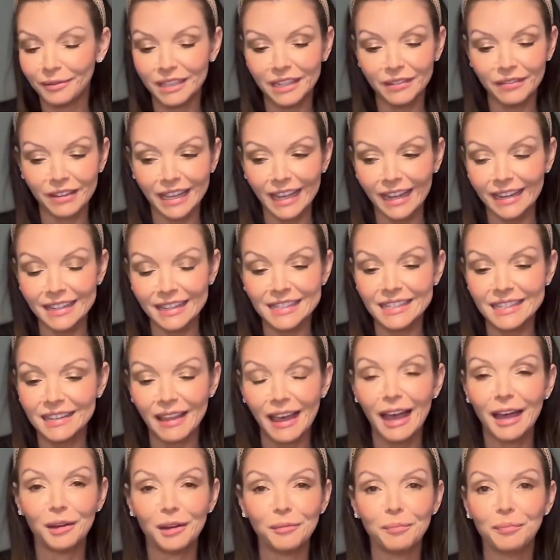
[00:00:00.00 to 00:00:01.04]
We didn't even get into
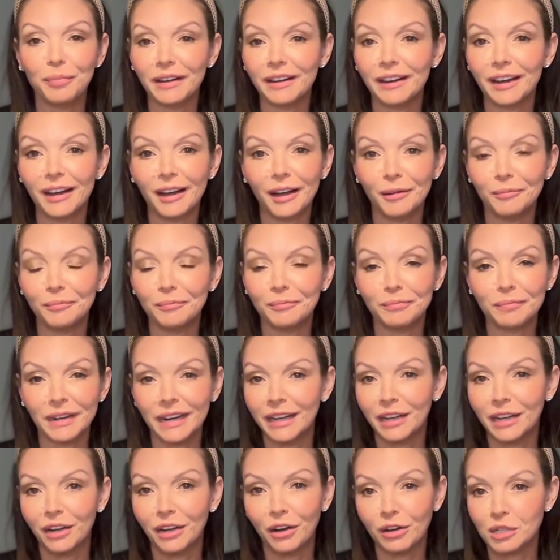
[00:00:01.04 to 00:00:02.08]
that, but I
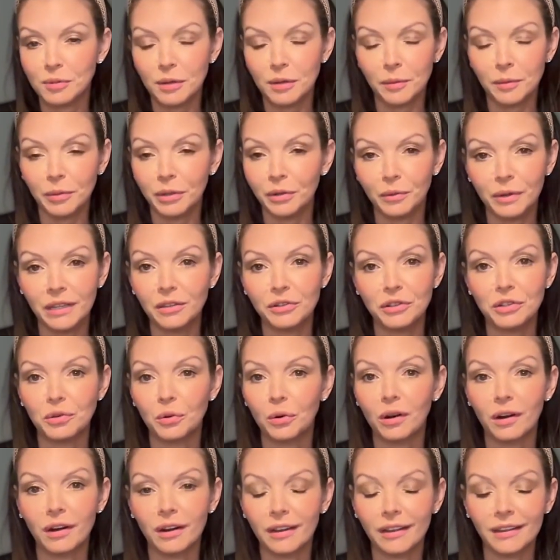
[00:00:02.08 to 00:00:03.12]
encourage people to read your
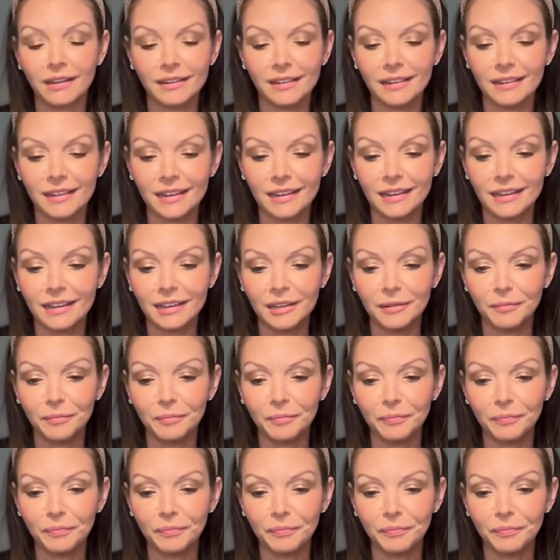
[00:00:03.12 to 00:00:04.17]
story and
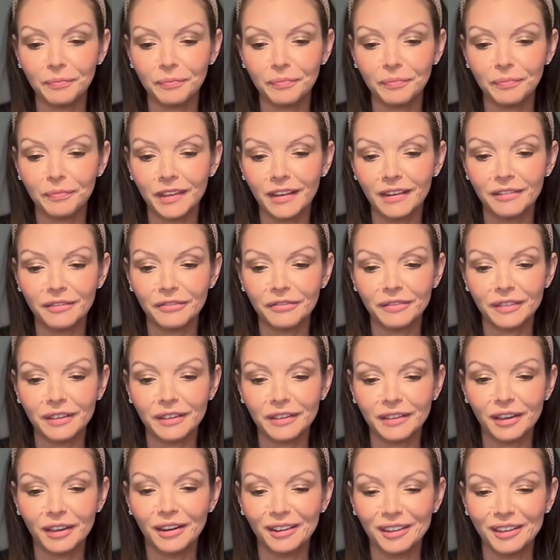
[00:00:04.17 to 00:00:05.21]
kind of
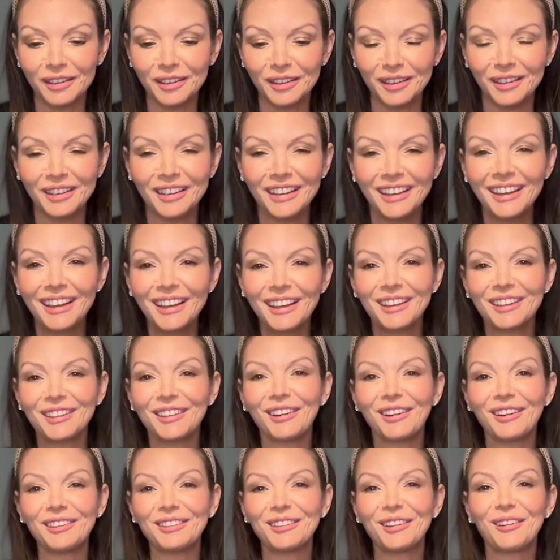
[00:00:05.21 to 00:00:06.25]

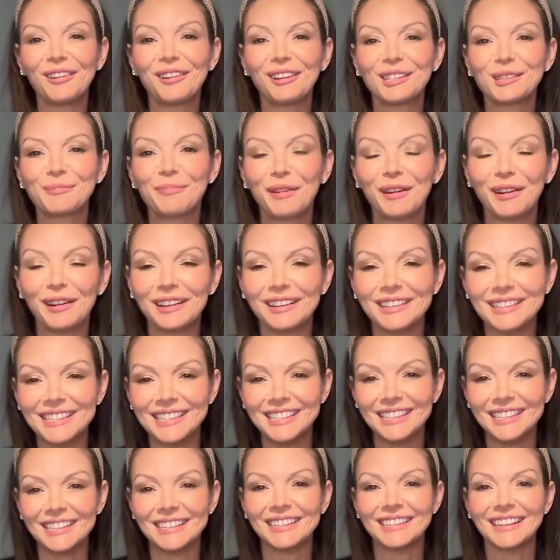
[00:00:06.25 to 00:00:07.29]
your
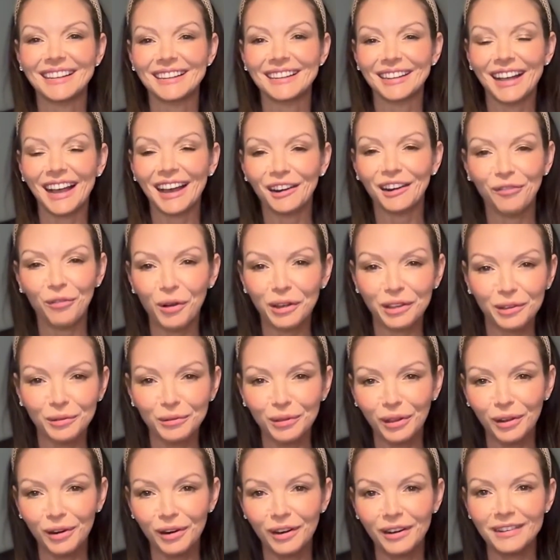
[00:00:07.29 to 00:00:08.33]
experience and kind of what you
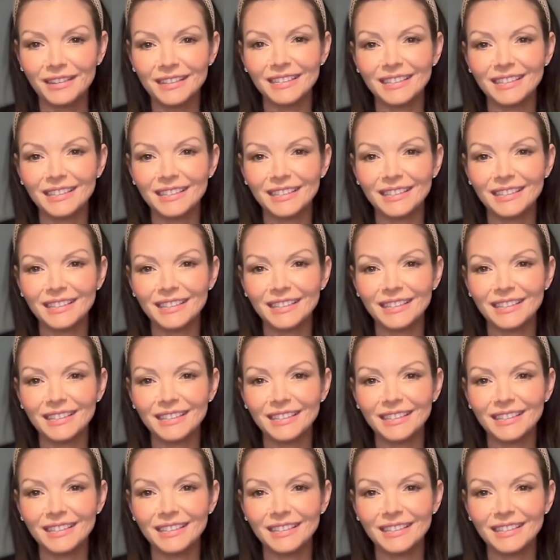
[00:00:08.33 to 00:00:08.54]
learned